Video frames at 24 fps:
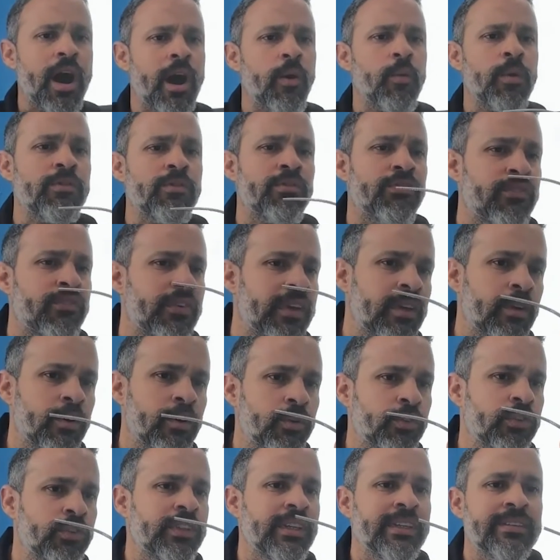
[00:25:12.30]
how it
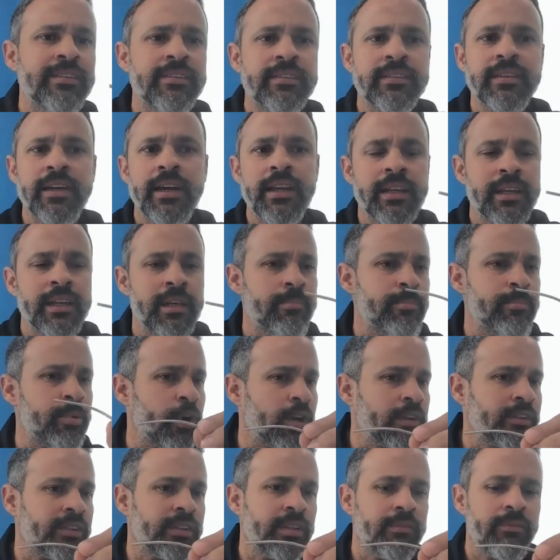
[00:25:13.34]
feels distally,
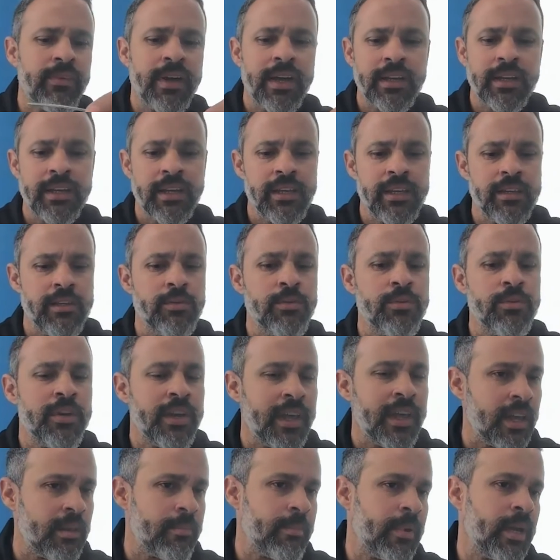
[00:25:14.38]
proximally, you
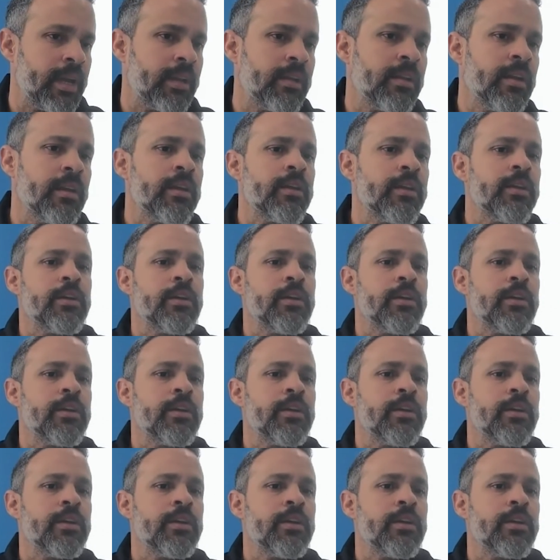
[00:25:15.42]
name it.